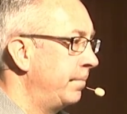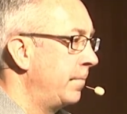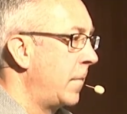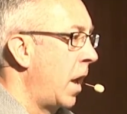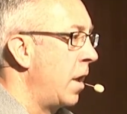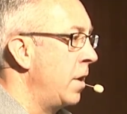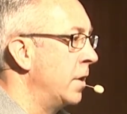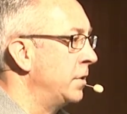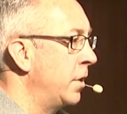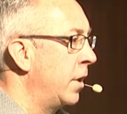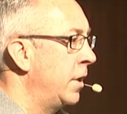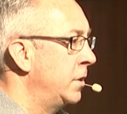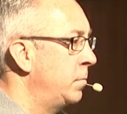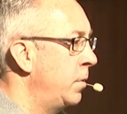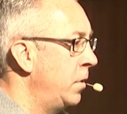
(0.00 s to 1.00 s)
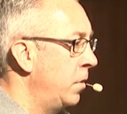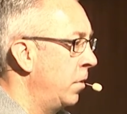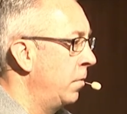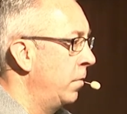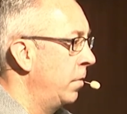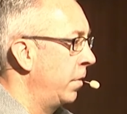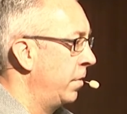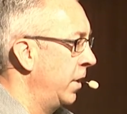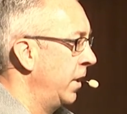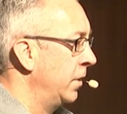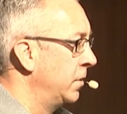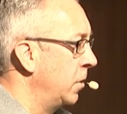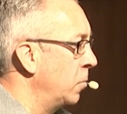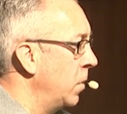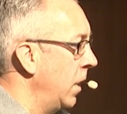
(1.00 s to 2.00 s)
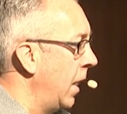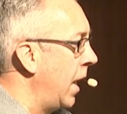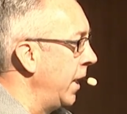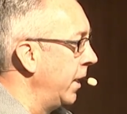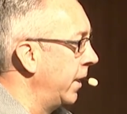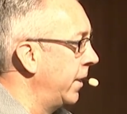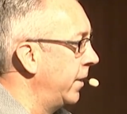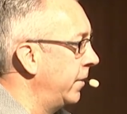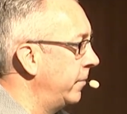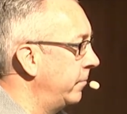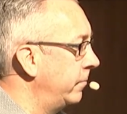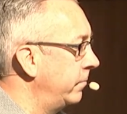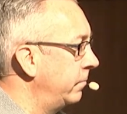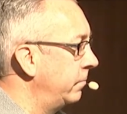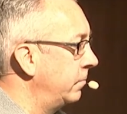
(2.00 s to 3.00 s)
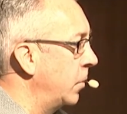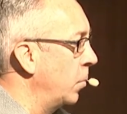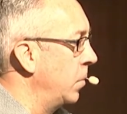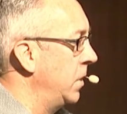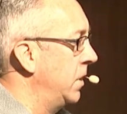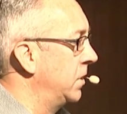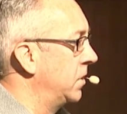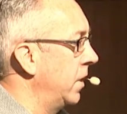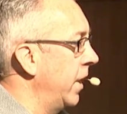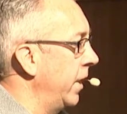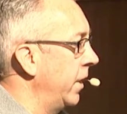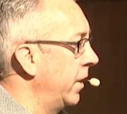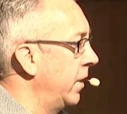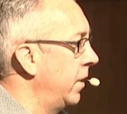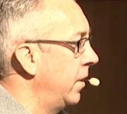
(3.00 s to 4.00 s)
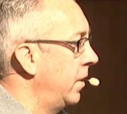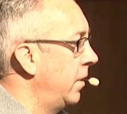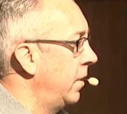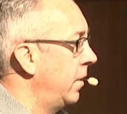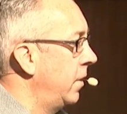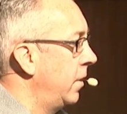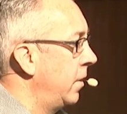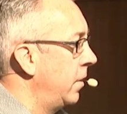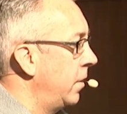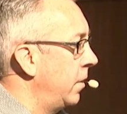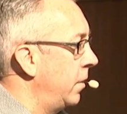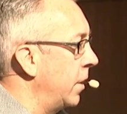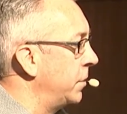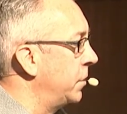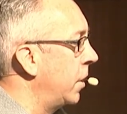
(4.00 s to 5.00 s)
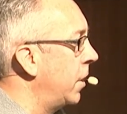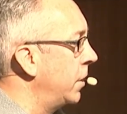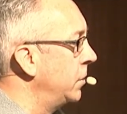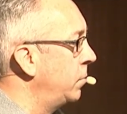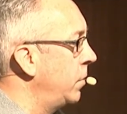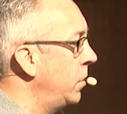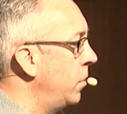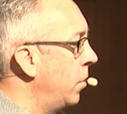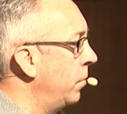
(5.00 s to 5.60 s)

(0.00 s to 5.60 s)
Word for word: Does the husband know the things that we like, but we dislike? Does the husband know the